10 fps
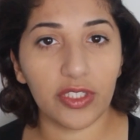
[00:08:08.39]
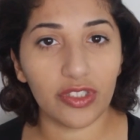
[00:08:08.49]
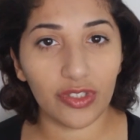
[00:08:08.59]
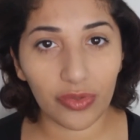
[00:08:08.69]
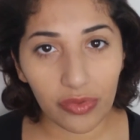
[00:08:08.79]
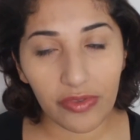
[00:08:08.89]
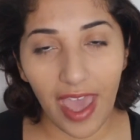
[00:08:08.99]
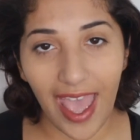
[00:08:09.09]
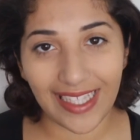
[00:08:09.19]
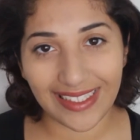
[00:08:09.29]
But do
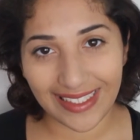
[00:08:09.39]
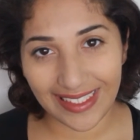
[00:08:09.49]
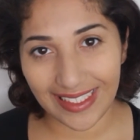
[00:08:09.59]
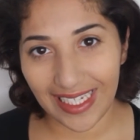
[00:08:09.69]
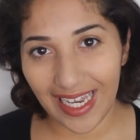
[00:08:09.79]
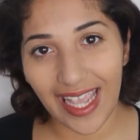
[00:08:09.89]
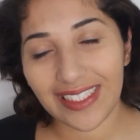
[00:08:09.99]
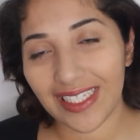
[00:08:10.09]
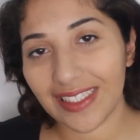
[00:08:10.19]
that. Select